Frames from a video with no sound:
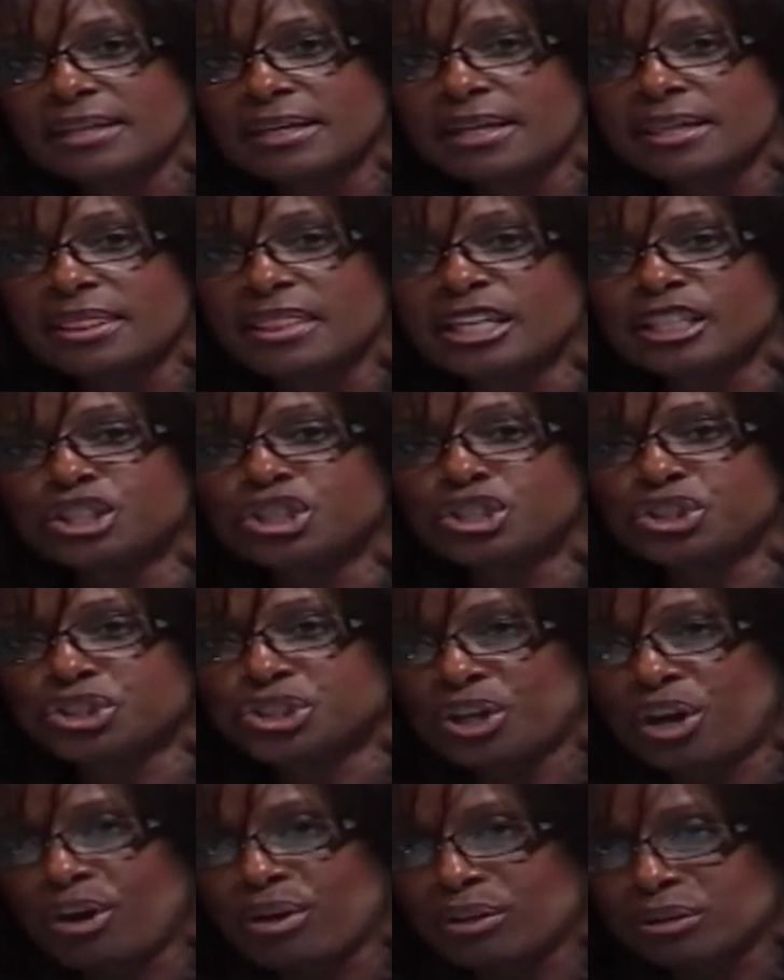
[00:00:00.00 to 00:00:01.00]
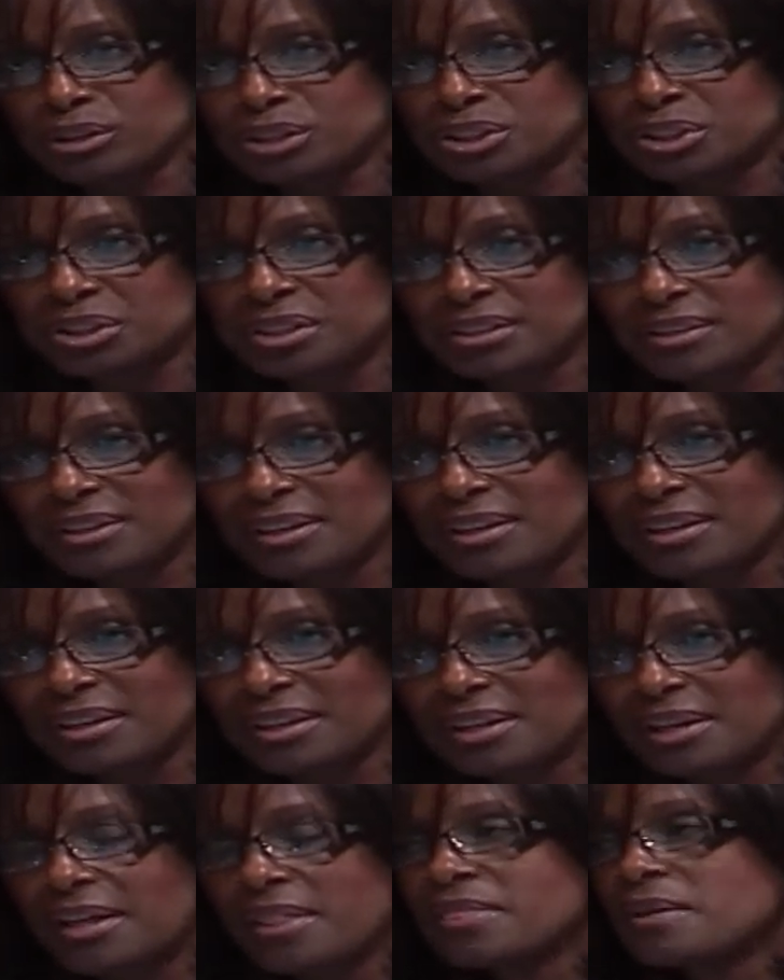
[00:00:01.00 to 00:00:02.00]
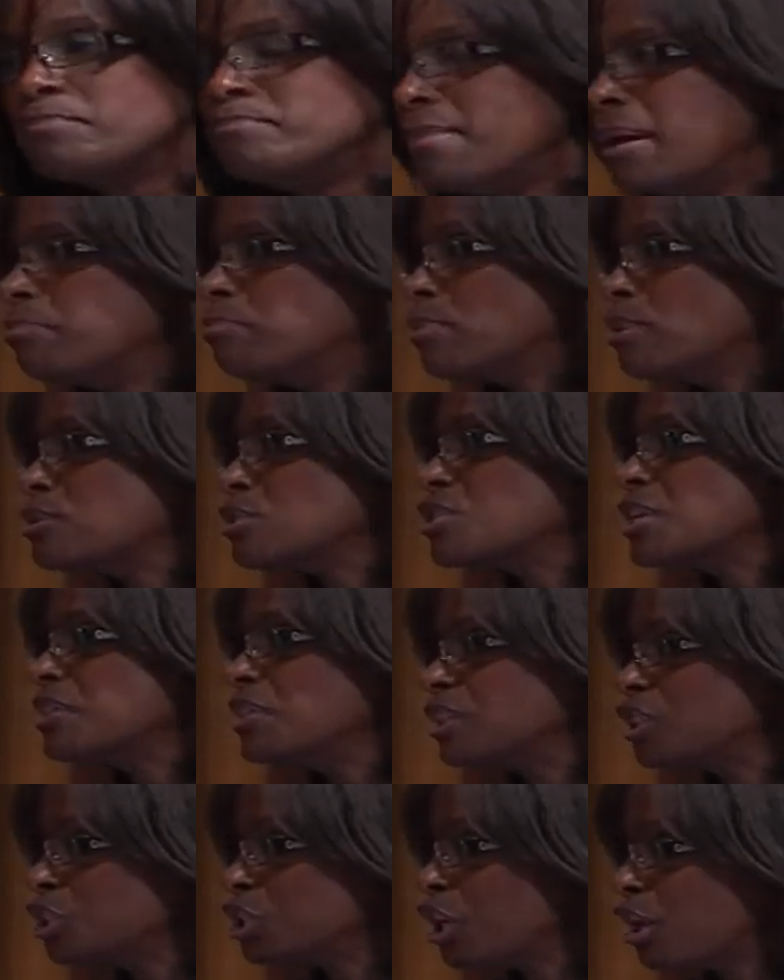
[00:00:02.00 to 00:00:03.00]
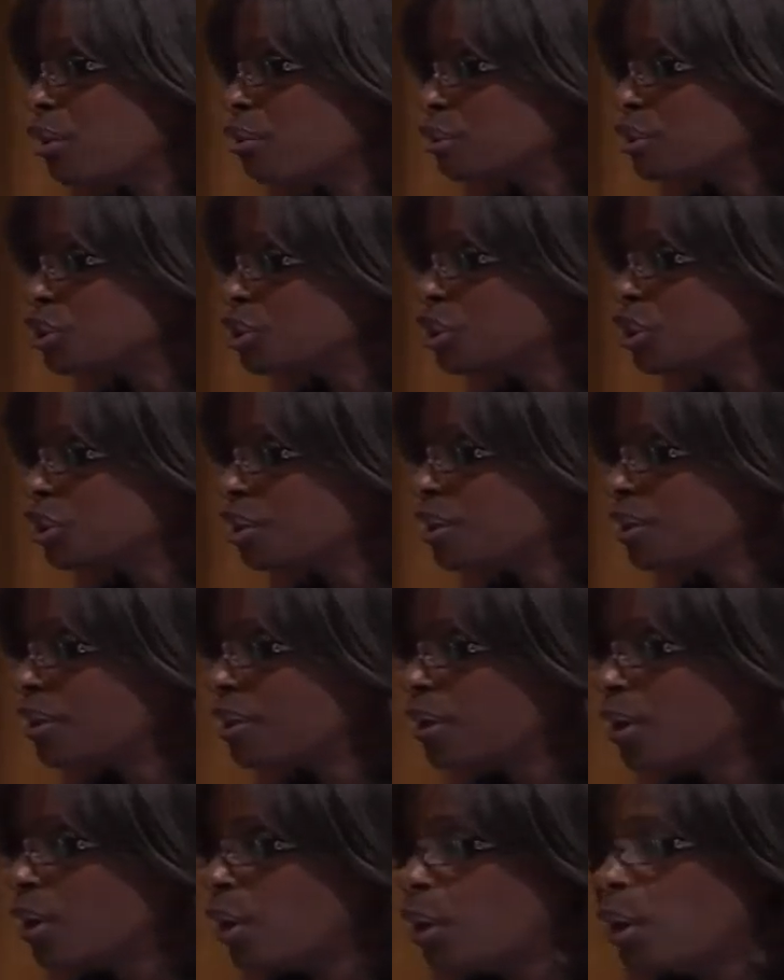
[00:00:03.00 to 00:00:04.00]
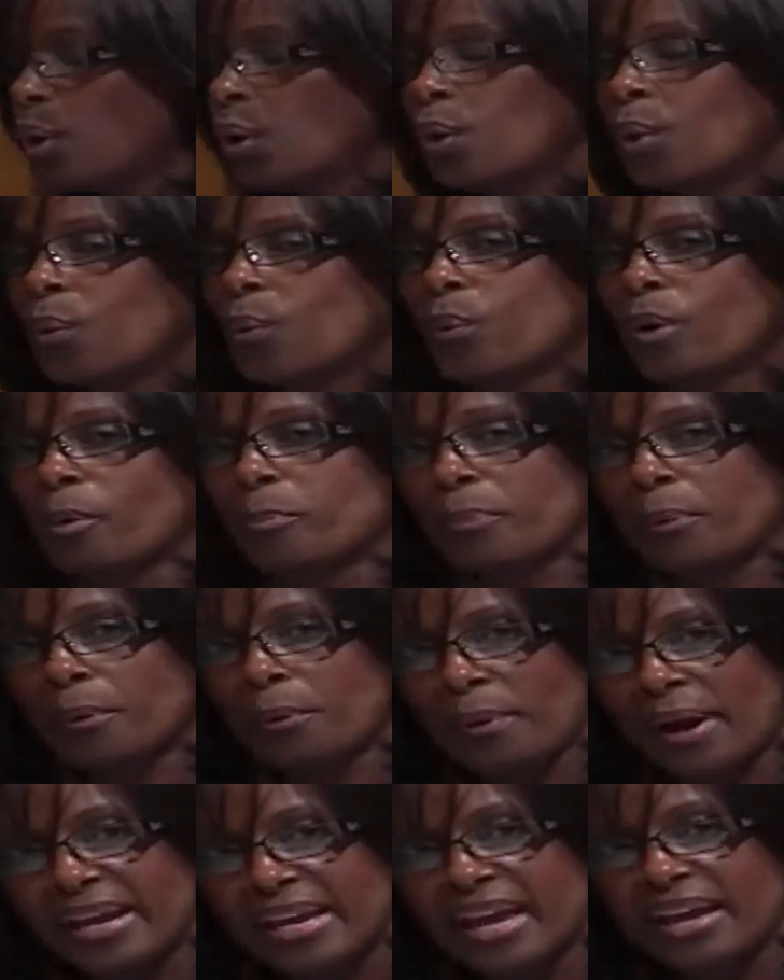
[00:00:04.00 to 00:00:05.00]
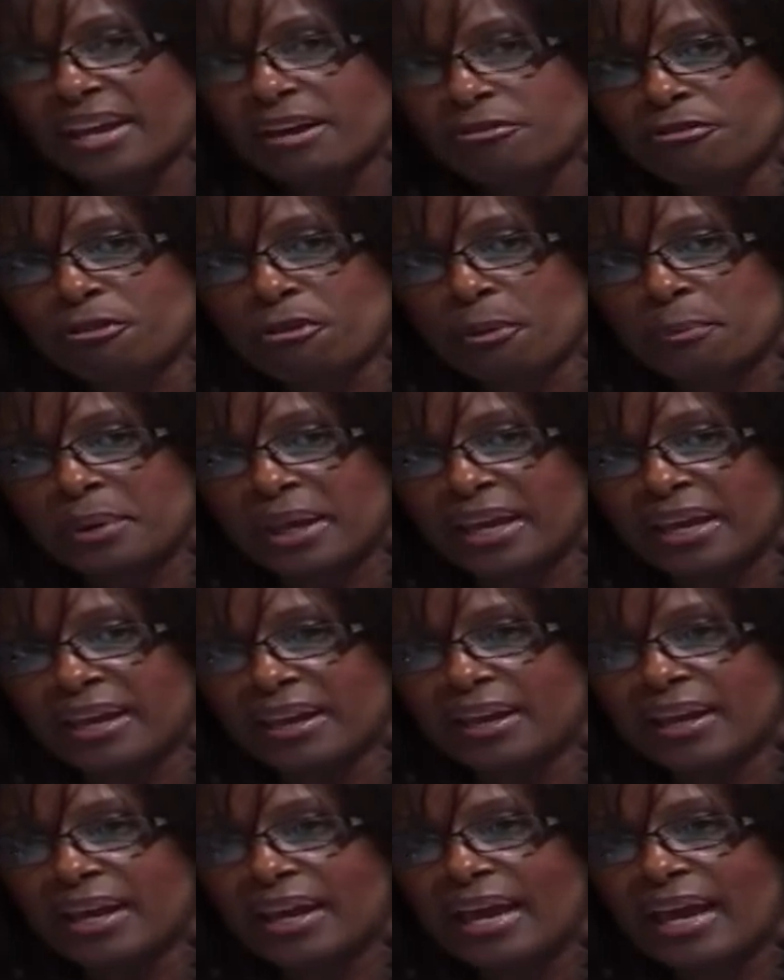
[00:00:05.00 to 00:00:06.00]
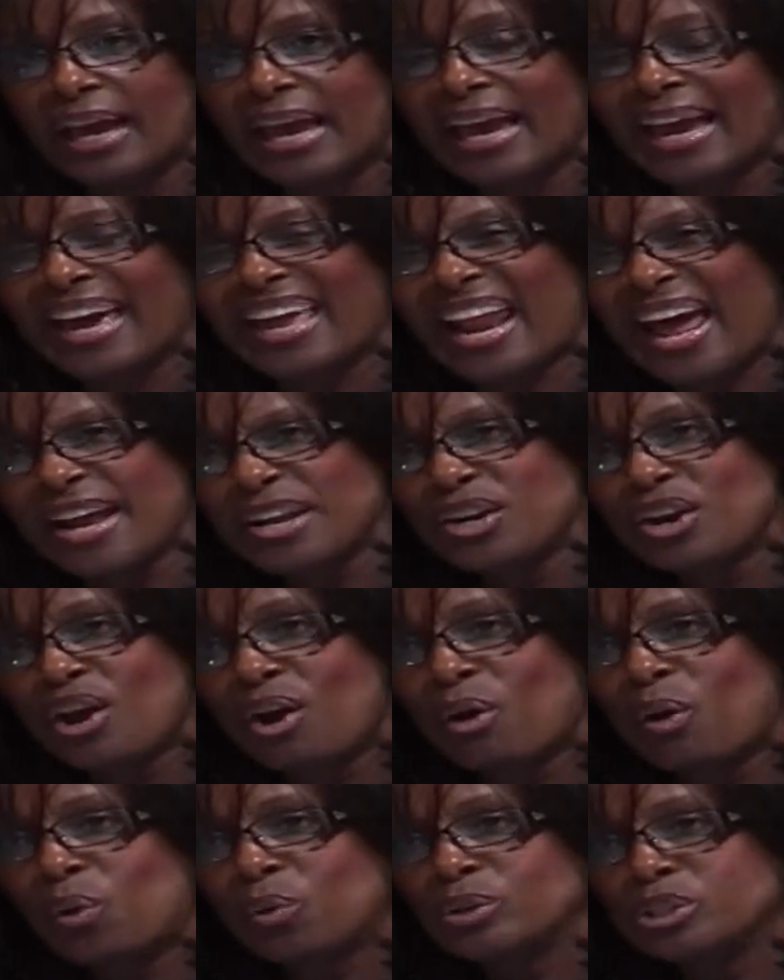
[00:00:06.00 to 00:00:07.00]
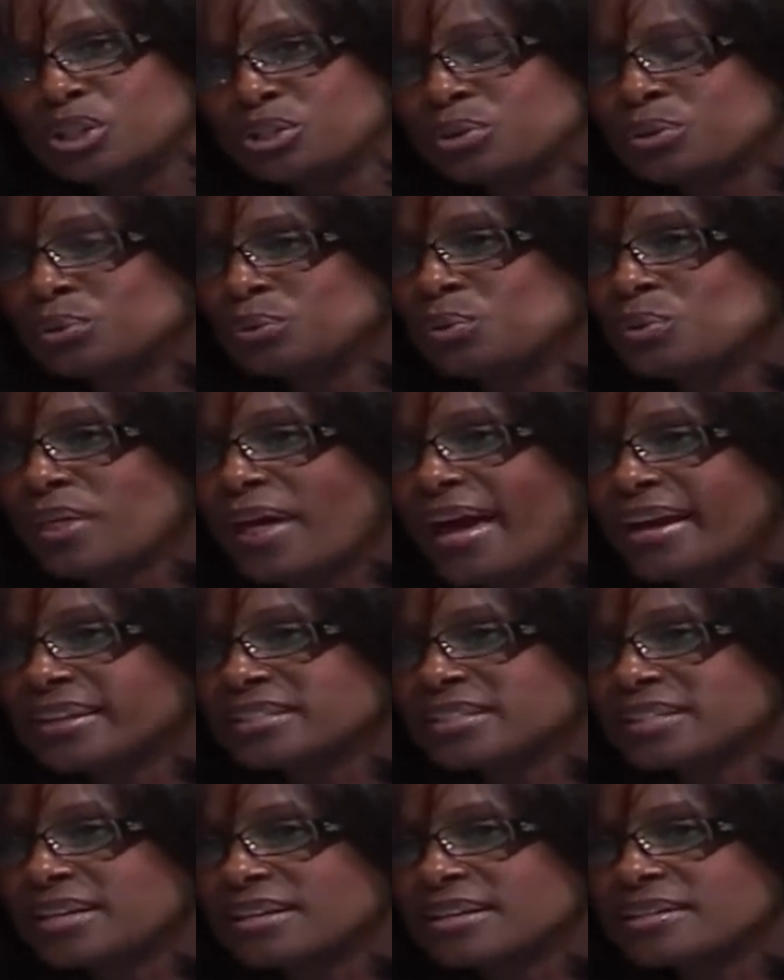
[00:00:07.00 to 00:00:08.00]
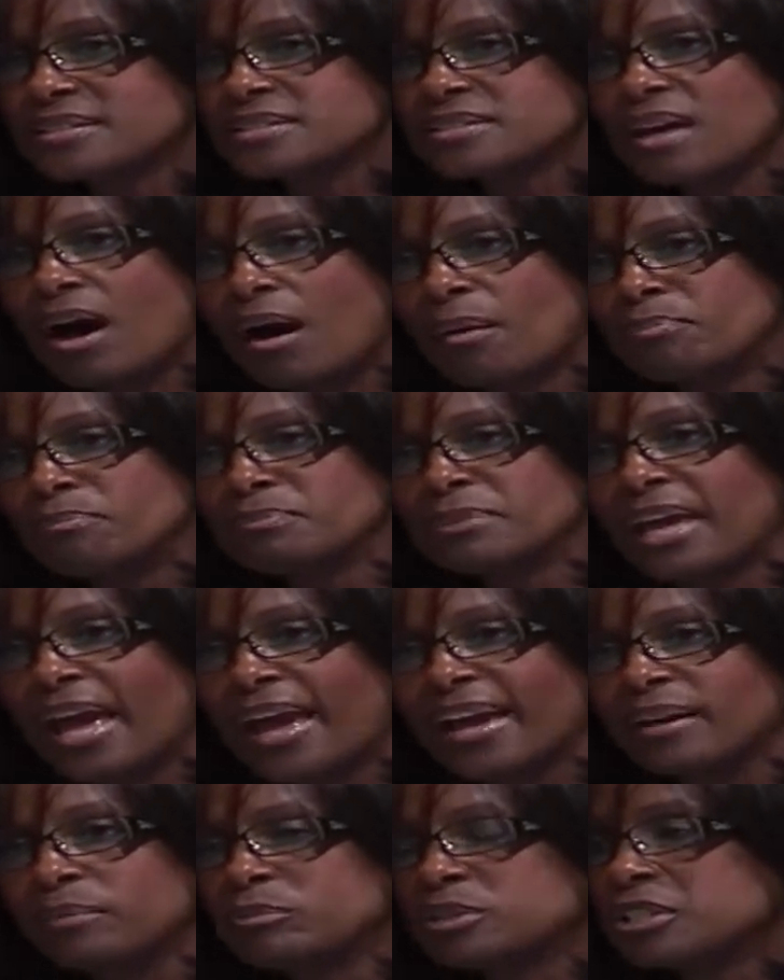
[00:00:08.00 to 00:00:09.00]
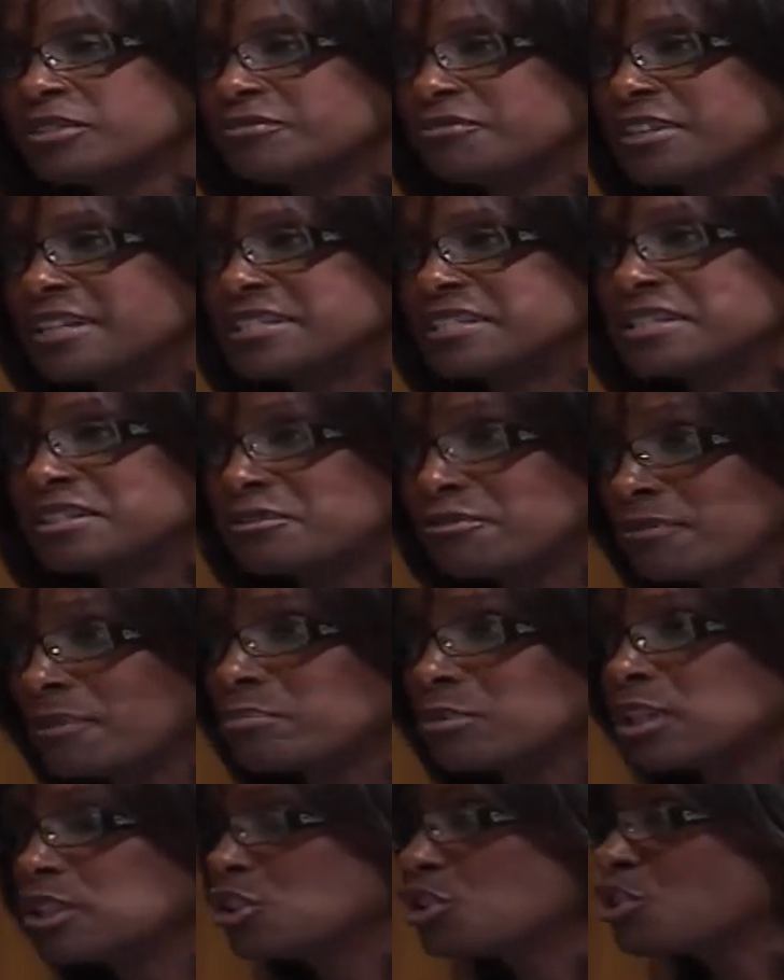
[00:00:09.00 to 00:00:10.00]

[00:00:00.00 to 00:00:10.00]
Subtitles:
this church, the members in the church, were praying for me. And I know too that some came to visit from this